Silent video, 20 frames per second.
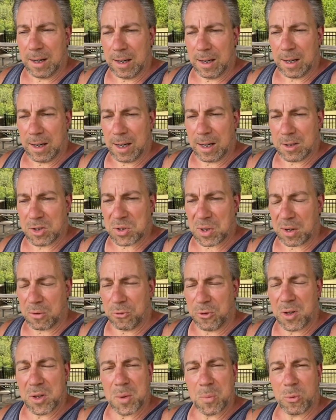and so I
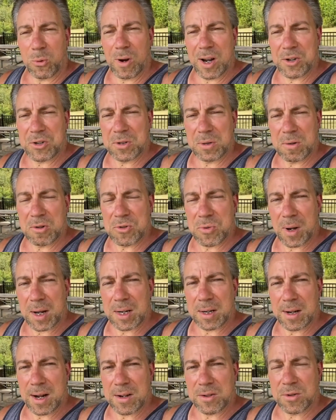feel the pressure of trying
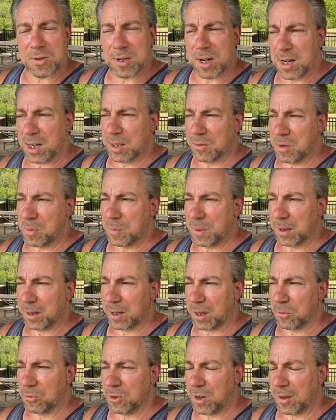to entertain everybody.
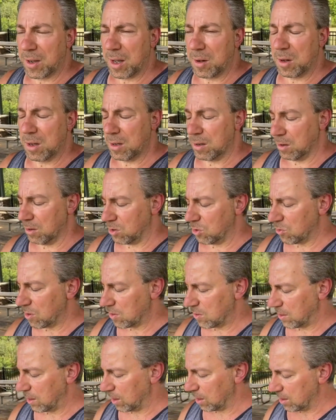I feel that
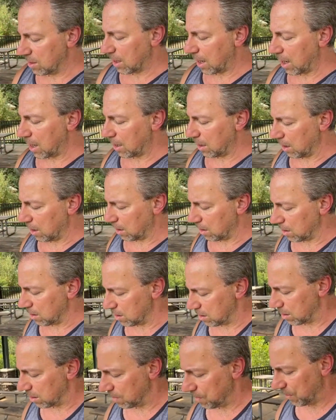stress and anxiety.
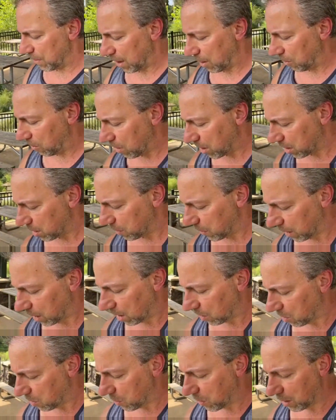I want to make
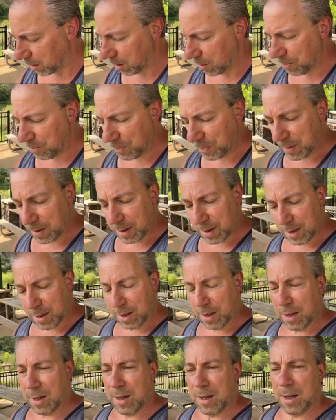everybody
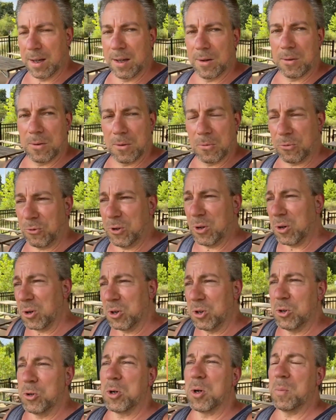feel
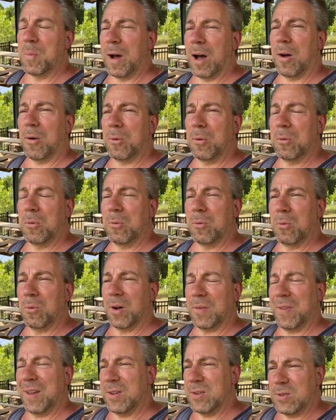good about
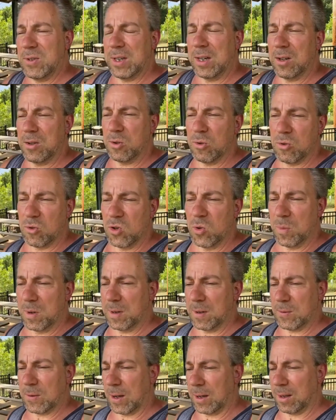what they see on YouTube, and
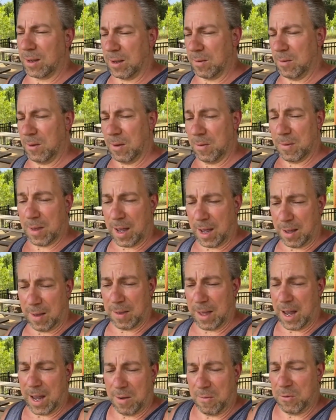it's like,
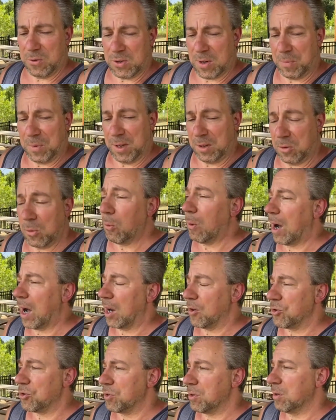have something to
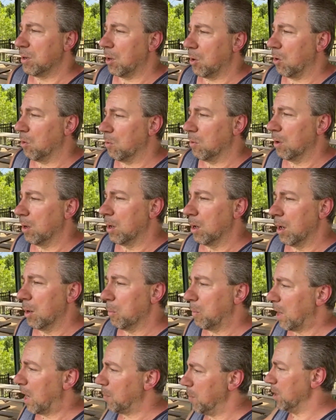watch.
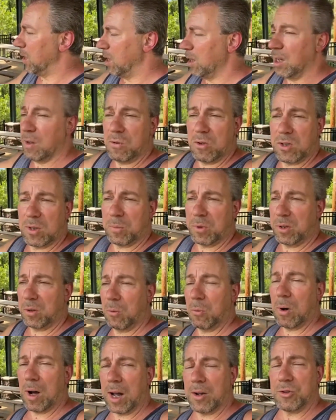Bobby can give you
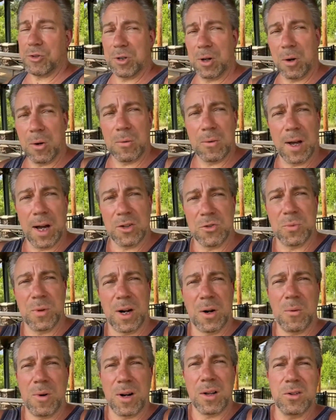something to watch.
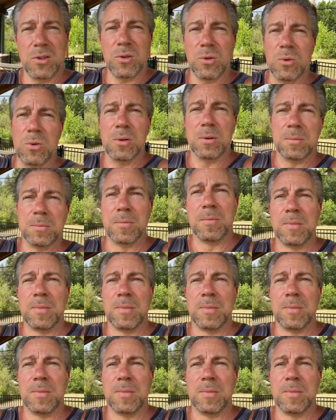That's what I want to do.